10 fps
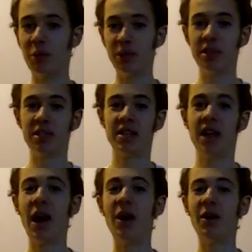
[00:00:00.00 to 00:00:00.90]
blissed
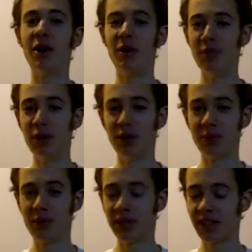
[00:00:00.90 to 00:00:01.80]
out
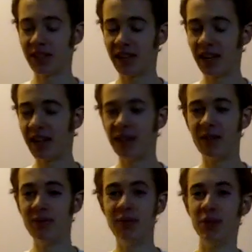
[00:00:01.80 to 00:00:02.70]
almost because I
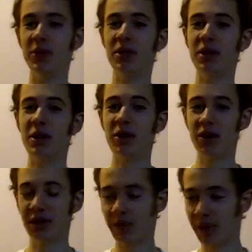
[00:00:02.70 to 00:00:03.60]
am doing
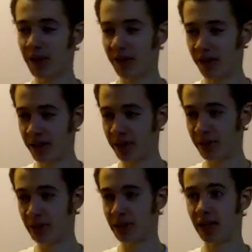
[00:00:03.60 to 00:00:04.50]
yoga or whatever that
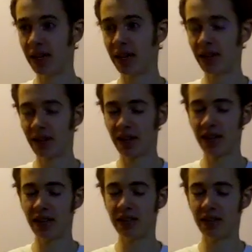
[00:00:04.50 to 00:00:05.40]
I'm just like,
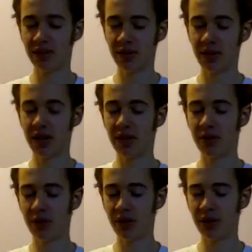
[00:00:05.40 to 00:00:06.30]
okay, this is the way
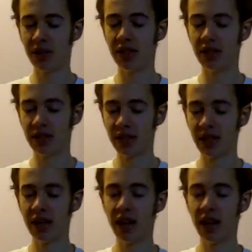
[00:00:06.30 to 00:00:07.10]
the world is.